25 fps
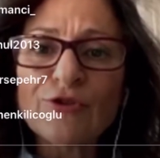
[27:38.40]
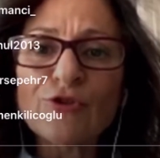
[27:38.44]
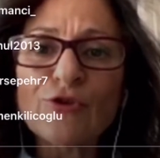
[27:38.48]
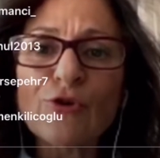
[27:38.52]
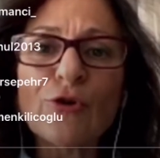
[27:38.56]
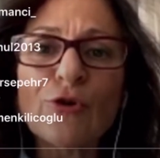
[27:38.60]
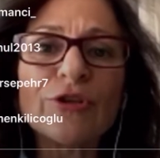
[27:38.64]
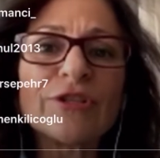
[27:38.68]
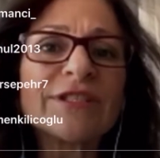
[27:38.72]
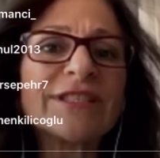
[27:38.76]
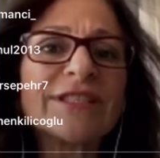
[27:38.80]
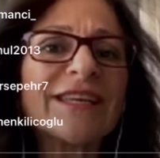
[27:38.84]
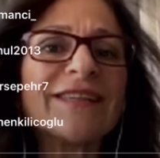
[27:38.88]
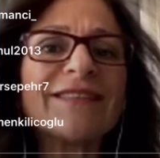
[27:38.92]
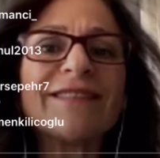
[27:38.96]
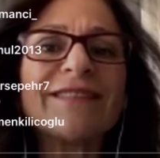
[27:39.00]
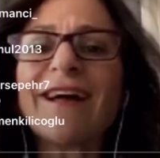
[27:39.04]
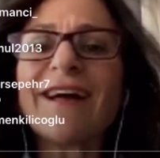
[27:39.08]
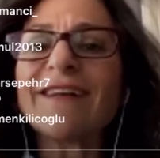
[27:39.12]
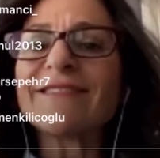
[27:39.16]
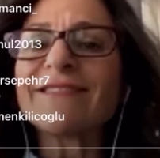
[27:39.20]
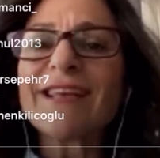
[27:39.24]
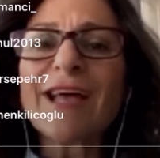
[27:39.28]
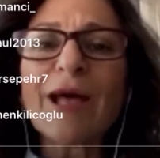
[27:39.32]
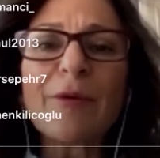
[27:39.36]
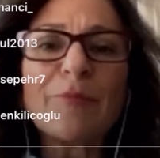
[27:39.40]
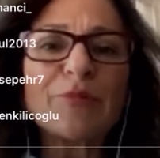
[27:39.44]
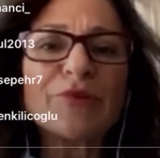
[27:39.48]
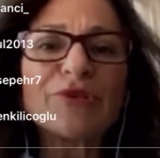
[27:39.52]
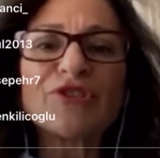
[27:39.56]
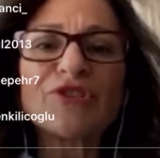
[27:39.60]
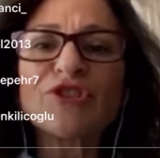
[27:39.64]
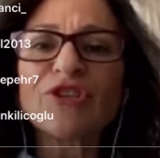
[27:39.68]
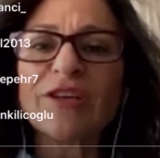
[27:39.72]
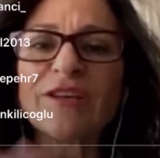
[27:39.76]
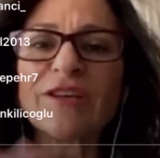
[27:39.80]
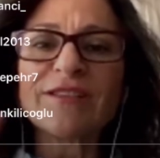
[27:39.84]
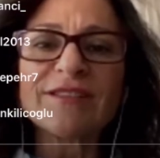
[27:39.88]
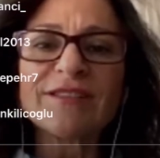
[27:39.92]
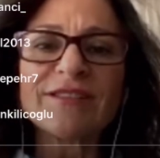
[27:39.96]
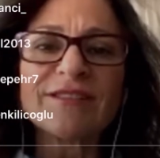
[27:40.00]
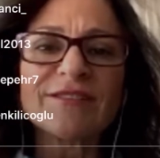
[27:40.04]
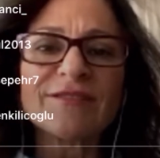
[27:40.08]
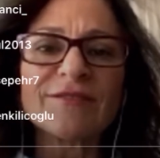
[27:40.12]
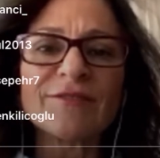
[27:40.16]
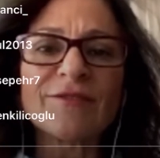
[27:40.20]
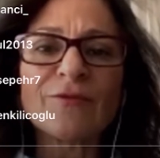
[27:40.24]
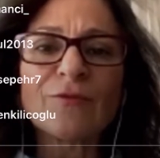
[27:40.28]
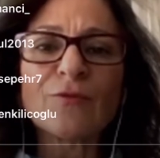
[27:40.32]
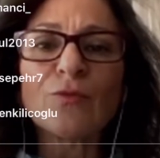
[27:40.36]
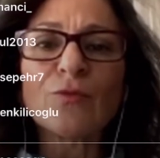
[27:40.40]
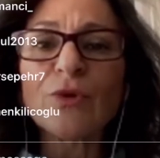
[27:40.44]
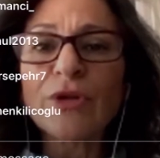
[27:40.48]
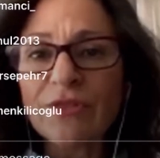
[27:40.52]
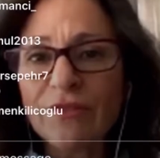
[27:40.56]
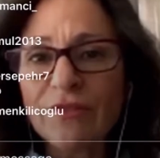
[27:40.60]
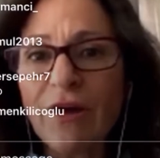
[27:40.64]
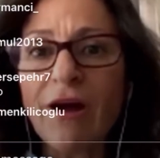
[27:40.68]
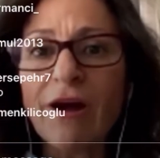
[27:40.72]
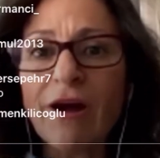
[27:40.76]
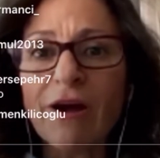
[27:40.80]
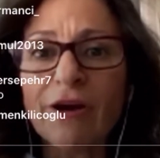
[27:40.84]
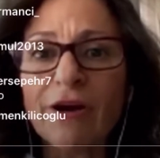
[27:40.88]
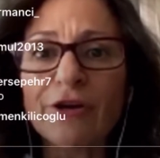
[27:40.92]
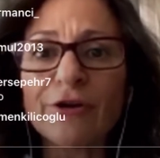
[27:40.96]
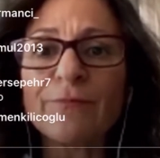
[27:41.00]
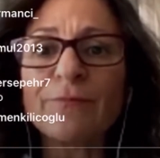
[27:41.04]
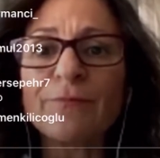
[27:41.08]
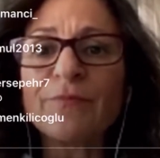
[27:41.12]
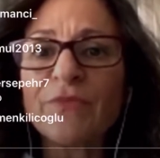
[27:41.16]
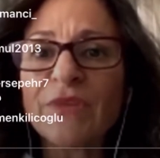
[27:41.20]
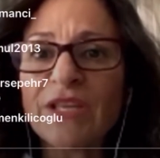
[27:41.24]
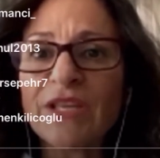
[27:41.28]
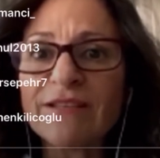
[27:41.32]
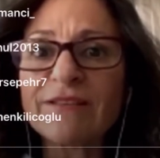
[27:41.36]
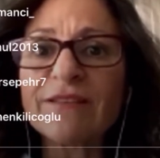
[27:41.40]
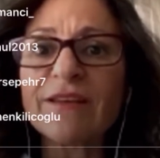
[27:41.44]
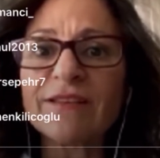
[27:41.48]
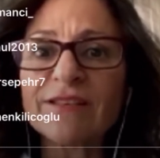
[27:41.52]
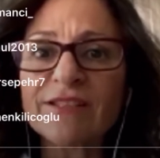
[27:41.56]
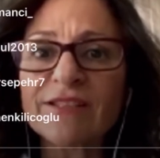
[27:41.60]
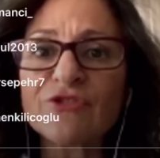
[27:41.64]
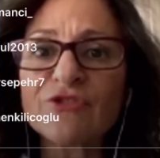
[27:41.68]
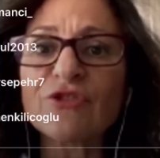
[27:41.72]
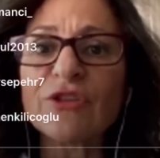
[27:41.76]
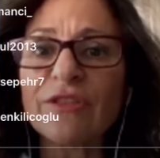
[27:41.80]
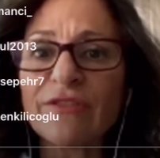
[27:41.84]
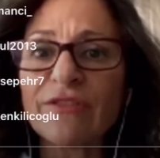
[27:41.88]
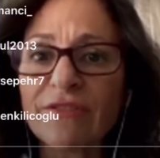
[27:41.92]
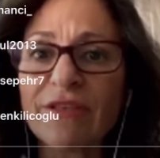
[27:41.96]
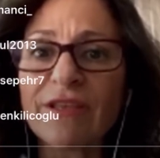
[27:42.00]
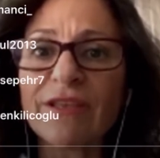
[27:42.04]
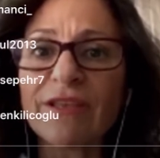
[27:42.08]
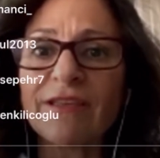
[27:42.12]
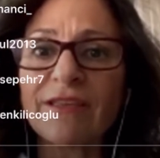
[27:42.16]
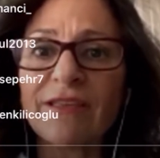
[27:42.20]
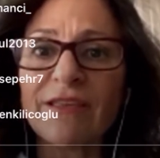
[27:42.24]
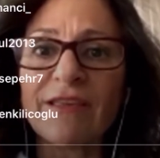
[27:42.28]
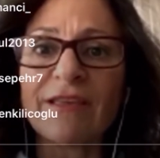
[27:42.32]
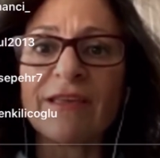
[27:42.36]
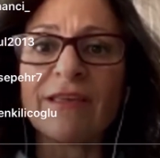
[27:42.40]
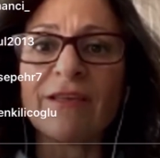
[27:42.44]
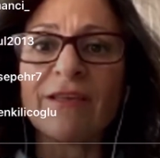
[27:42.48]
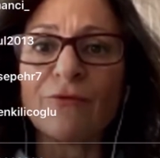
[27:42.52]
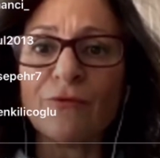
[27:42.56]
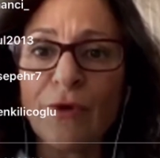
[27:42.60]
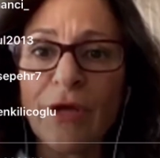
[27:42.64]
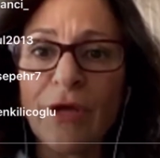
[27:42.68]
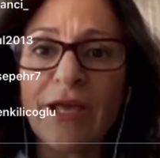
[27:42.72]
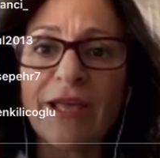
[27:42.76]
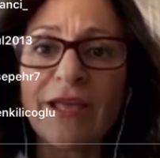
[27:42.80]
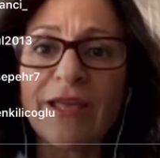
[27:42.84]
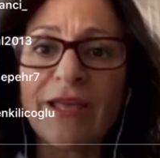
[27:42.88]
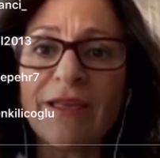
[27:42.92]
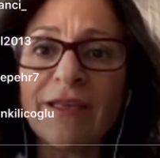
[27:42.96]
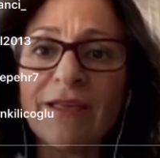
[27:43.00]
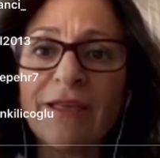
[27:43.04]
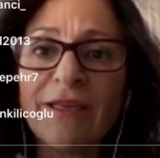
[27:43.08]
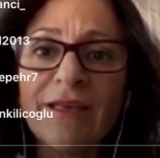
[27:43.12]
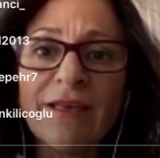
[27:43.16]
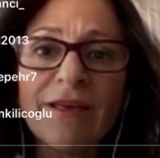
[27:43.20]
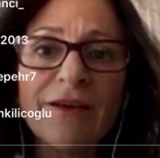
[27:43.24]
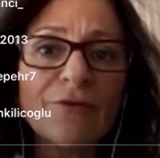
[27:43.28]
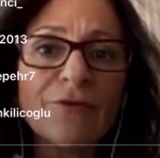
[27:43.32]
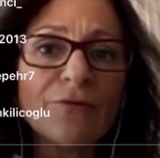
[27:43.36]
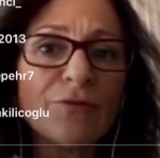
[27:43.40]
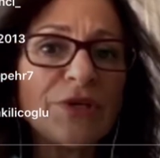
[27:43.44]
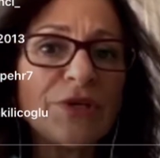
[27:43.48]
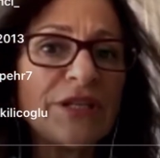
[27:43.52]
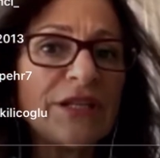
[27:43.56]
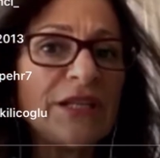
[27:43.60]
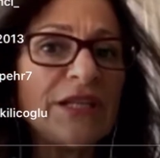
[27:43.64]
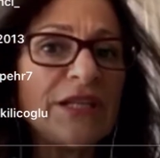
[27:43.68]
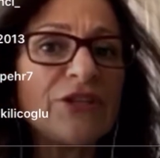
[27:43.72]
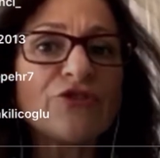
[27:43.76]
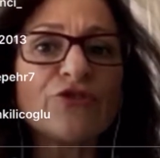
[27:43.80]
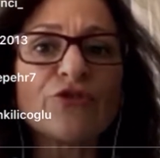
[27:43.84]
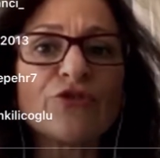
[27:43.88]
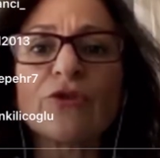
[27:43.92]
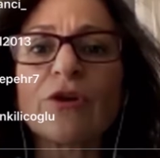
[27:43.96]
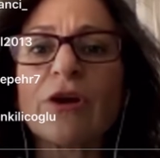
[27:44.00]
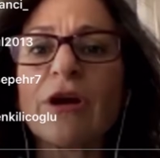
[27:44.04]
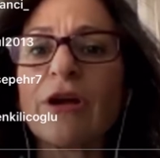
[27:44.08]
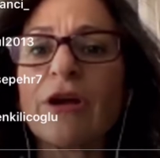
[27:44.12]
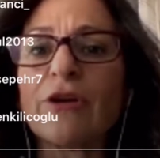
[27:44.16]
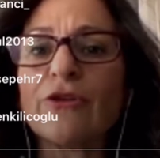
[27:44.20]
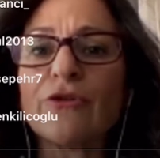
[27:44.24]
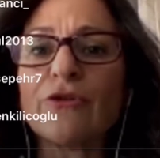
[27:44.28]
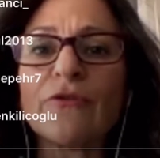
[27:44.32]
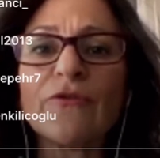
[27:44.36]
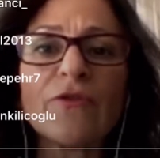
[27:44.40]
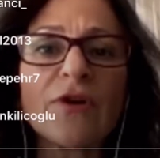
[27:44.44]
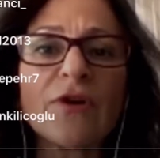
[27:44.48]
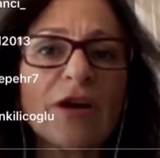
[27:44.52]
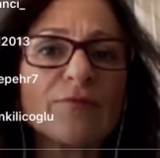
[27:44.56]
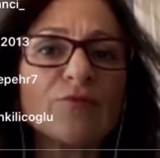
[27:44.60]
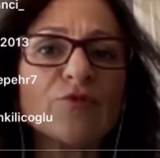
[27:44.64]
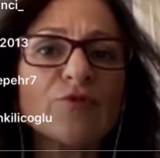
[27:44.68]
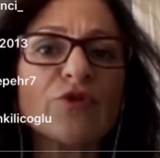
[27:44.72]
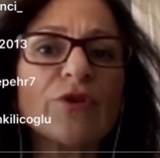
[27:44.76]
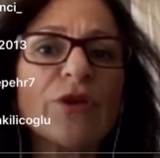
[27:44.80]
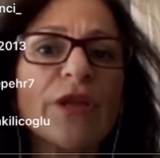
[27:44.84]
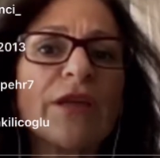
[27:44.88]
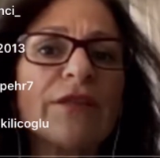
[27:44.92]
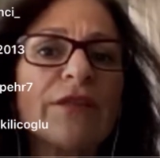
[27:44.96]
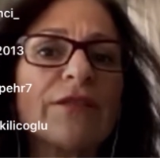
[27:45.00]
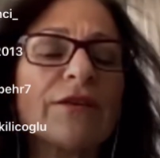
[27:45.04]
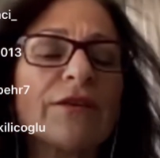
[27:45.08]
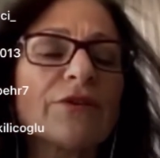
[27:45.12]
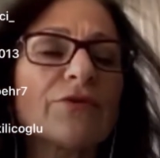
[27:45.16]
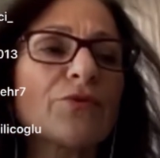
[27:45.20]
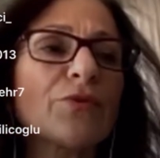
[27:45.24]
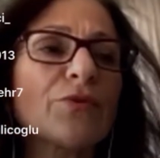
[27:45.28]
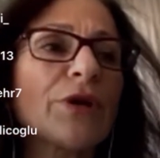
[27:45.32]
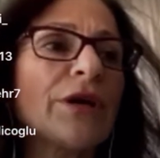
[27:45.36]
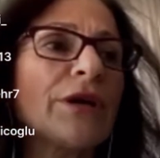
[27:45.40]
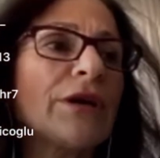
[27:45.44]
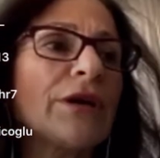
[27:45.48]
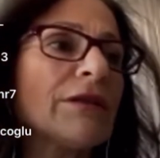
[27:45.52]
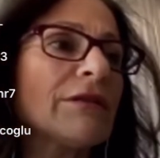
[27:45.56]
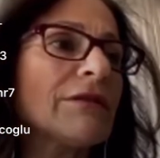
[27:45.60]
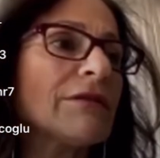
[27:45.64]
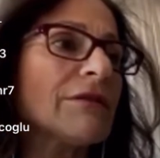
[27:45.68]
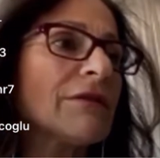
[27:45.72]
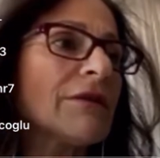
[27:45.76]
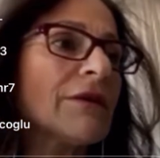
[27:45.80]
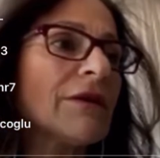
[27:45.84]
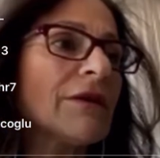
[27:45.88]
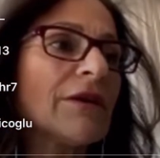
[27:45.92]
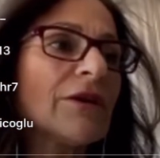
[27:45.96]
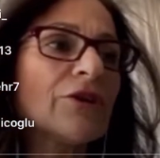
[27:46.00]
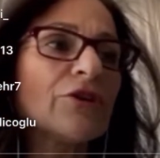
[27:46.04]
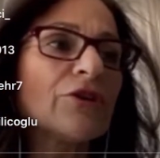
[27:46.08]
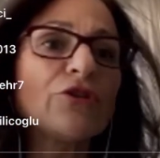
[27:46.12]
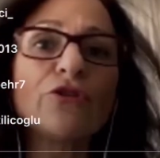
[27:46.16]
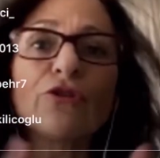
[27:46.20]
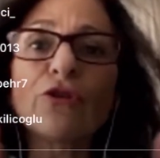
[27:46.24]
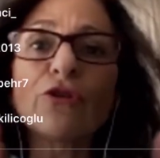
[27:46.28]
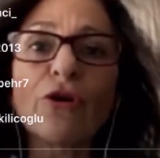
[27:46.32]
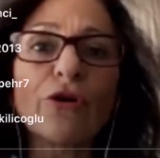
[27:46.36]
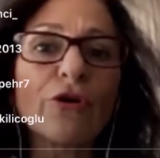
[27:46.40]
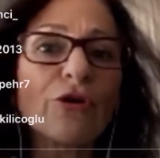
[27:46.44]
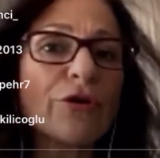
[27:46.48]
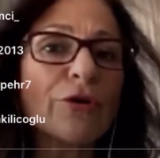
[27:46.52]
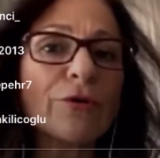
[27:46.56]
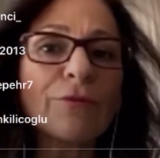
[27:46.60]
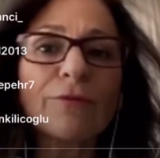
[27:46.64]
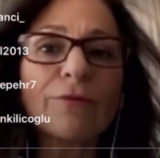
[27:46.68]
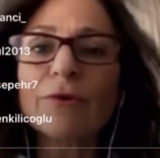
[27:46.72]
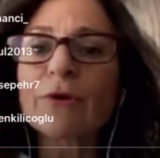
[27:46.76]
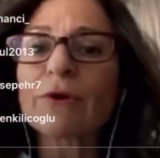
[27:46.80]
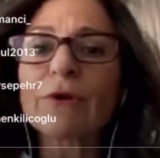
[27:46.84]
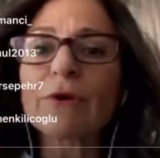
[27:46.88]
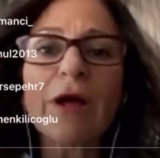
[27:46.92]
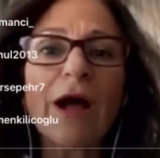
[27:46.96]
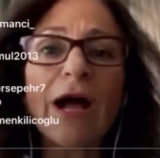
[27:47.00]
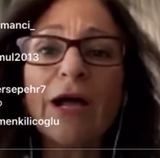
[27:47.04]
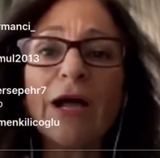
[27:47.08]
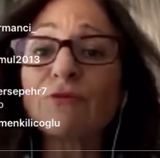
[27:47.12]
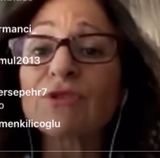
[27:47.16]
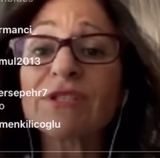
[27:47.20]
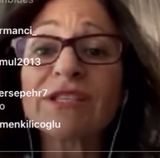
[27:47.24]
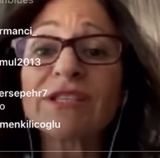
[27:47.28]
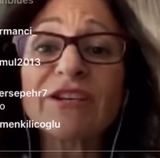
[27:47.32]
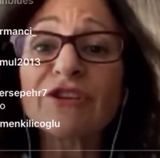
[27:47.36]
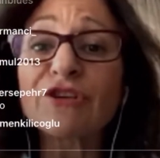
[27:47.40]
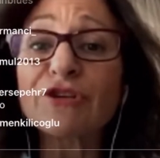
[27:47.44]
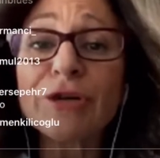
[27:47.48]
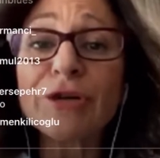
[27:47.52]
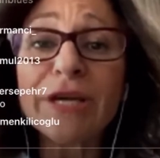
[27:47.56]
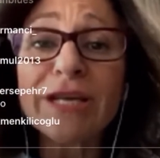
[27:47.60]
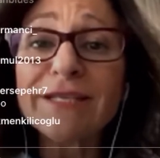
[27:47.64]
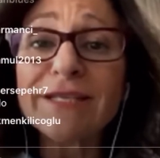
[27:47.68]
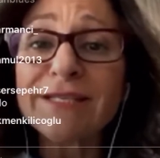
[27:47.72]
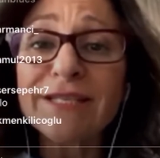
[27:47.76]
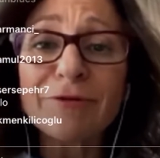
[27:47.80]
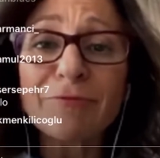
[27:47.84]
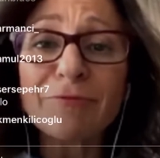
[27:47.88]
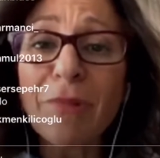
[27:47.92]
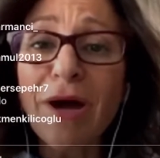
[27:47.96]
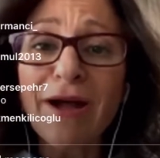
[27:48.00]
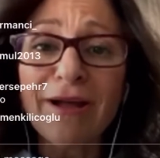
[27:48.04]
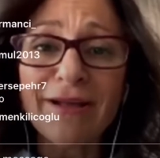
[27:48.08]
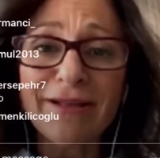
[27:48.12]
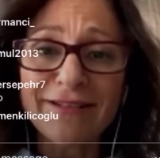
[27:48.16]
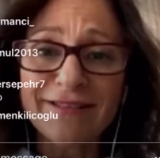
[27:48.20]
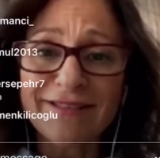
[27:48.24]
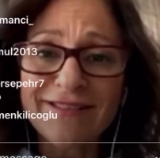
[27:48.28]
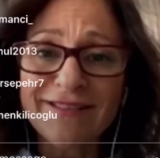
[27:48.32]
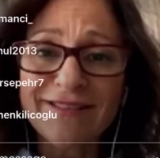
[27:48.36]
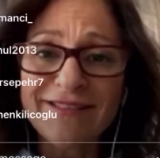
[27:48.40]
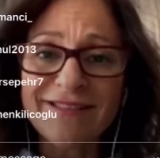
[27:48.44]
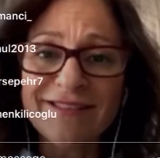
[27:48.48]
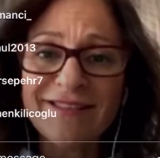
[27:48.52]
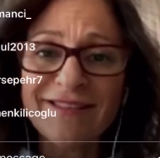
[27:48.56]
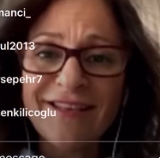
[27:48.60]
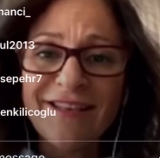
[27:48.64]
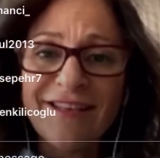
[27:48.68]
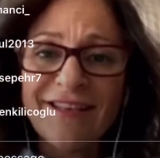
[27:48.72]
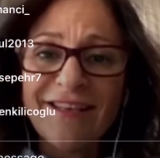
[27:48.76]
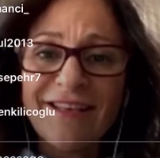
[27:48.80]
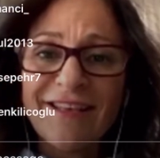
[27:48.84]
So it cannot happen just with our industry thinking way. We need to kind of come together with, you know, I would say crazy minds,